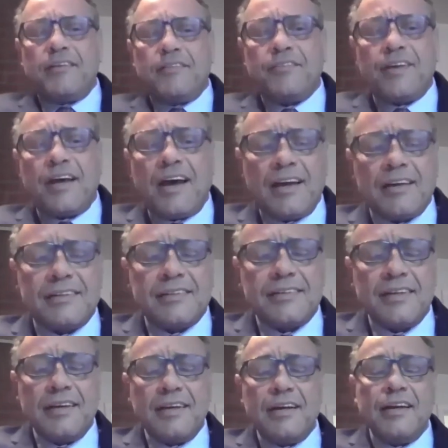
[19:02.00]
that
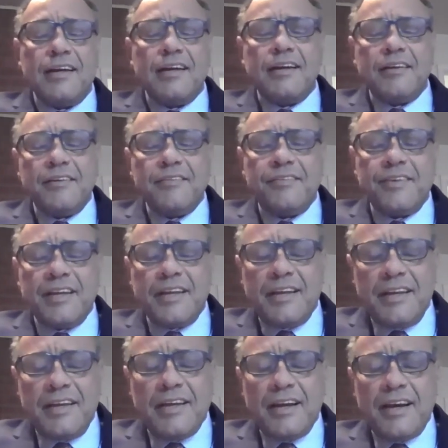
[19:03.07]

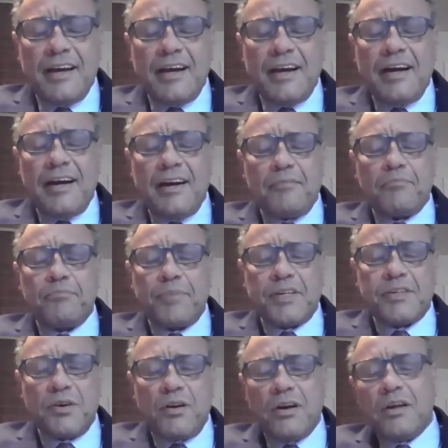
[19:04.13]
the
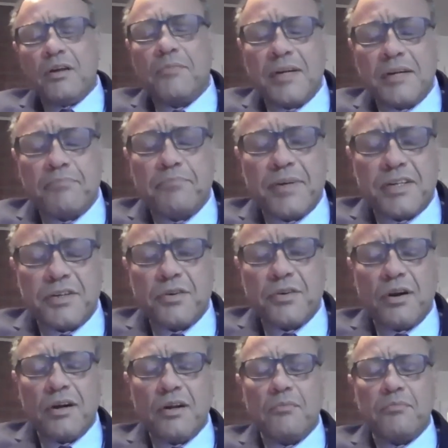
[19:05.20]

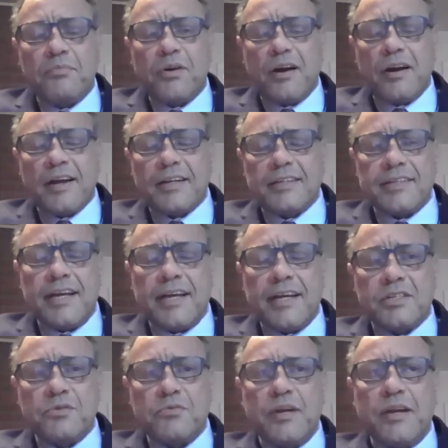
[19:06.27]
petroleum products,
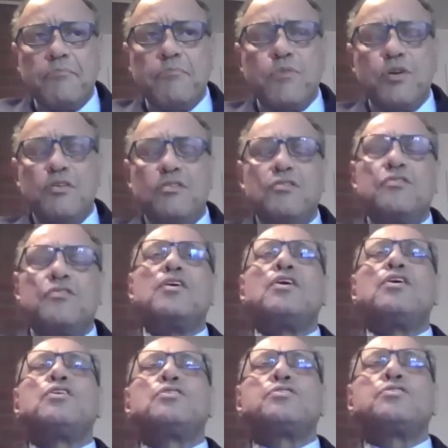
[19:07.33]
as we move
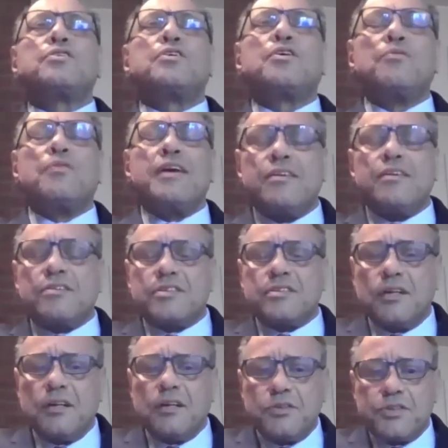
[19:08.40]
to greener
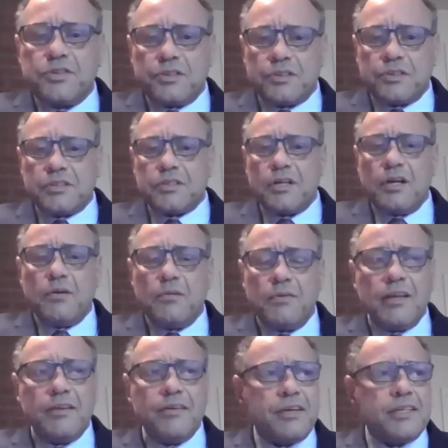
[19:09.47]
solutions,
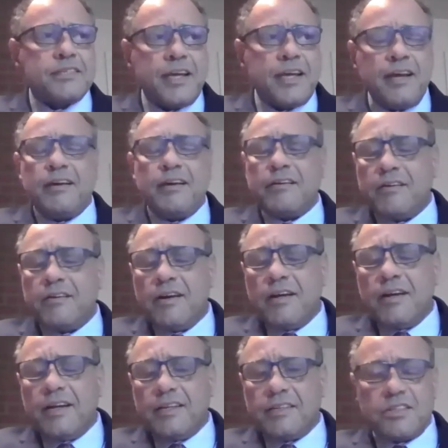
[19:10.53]
whether it's air,
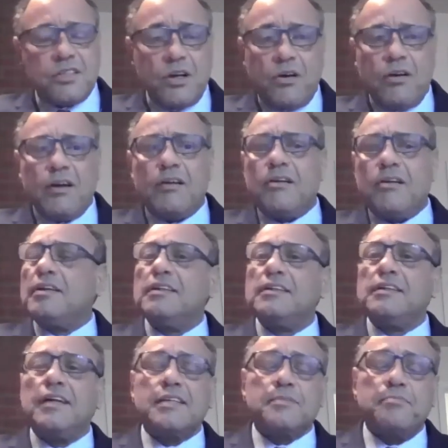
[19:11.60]
it's solar,
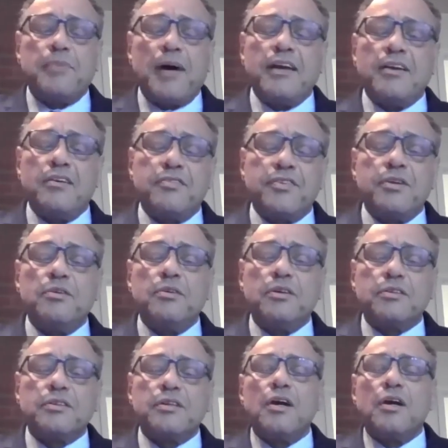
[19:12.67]
it's
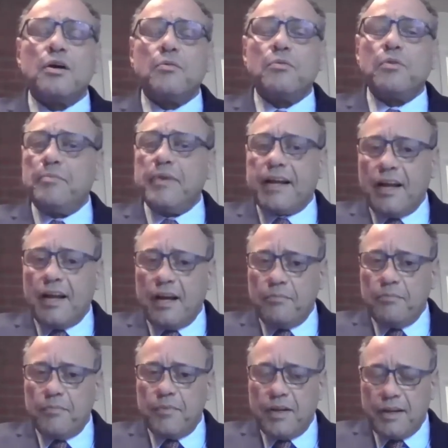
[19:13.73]
biofuels, will
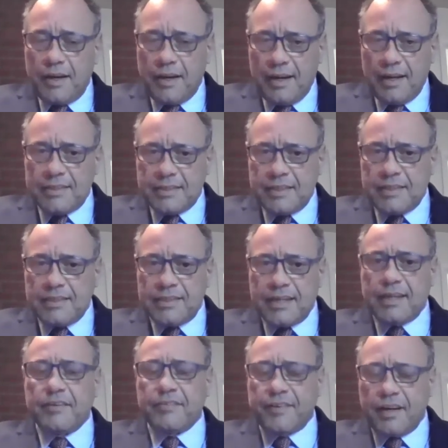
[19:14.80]
become less
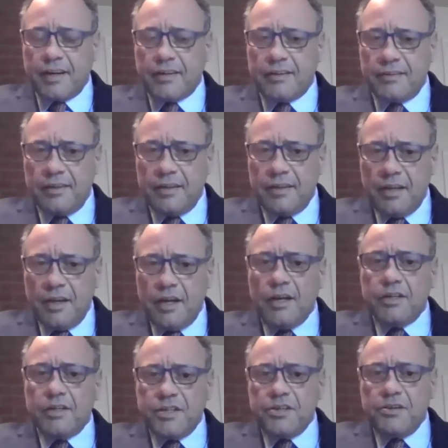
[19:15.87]
significant?
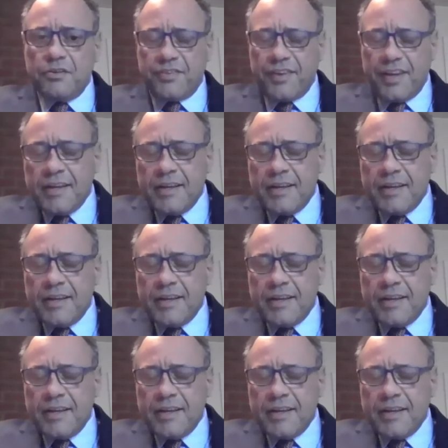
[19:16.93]
Do you think